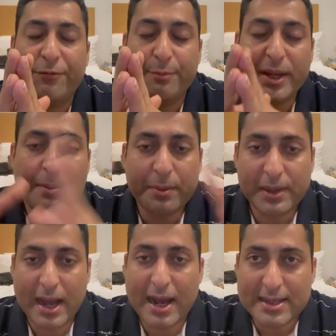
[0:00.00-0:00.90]
many
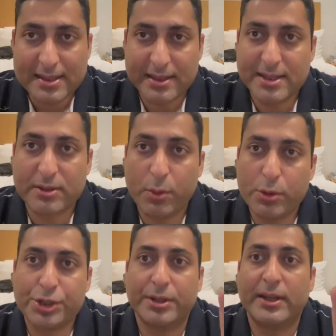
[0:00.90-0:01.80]
people ask this
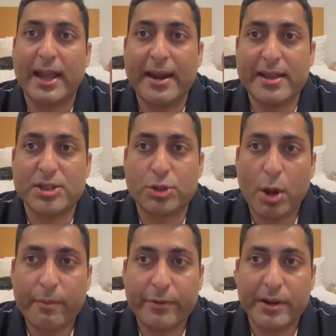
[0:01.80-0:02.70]
question: can I
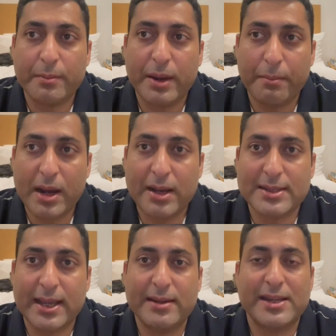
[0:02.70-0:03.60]
stop wearing my
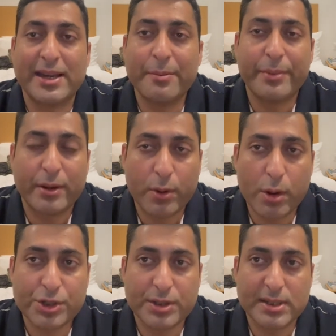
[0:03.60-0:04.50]
mask and taking
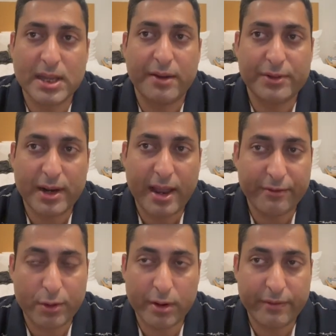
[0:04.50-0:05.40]
precautions after I
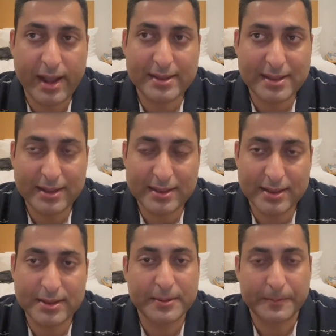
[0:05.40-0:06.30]
have got
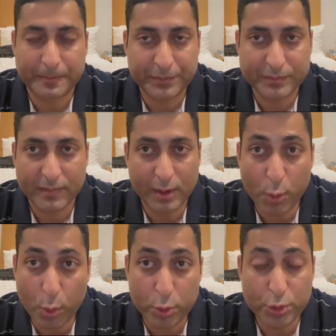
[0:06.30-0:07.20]
vaccinated?
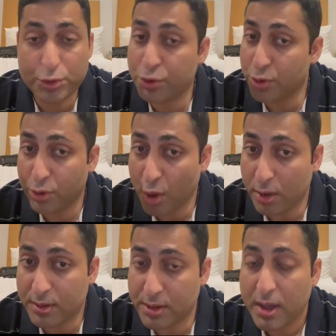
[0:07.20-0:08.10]
No, you should
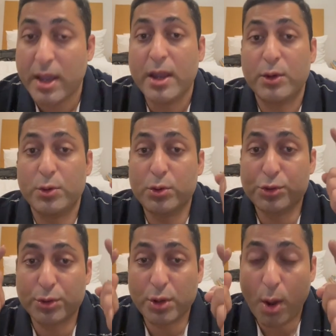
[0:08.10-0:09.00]
not. You
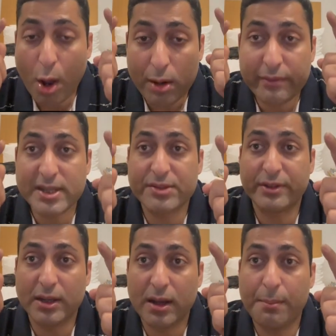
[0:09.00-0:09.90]
should always
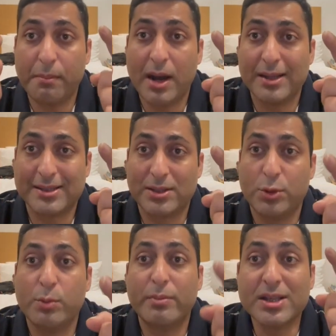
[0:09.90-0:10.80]
wear a mask.
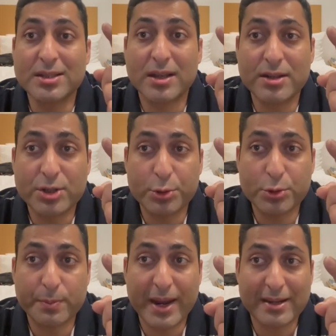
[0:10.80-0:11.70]
You must continue to
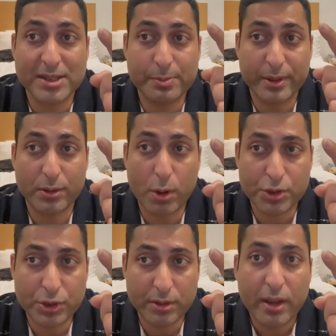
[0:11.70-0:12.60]
practice
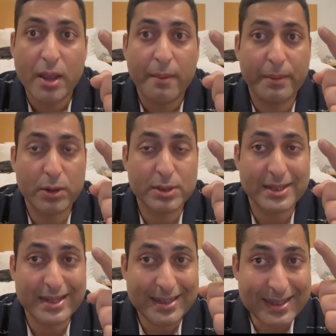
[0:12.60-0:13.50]
precaution because
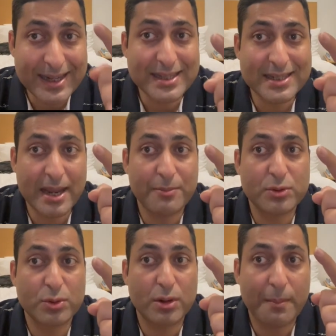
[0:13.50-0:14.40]
it takes time
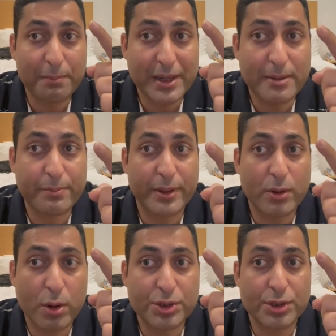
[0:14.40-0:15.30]
to complete
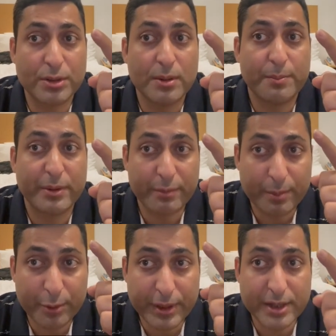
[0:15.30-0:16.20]

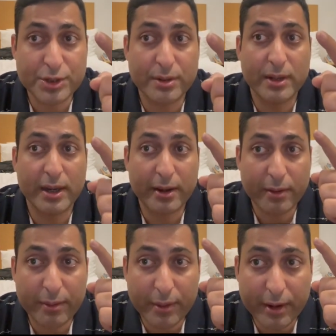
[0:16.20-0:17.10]
protection
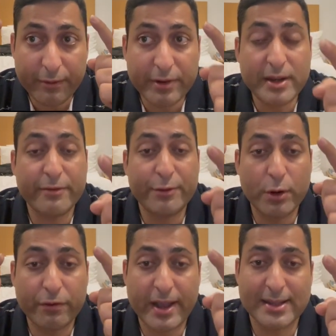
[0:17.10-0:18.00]
even if you
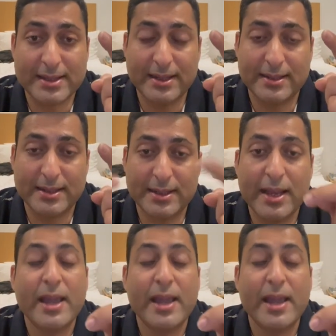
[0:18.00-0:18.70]
are vaccinated.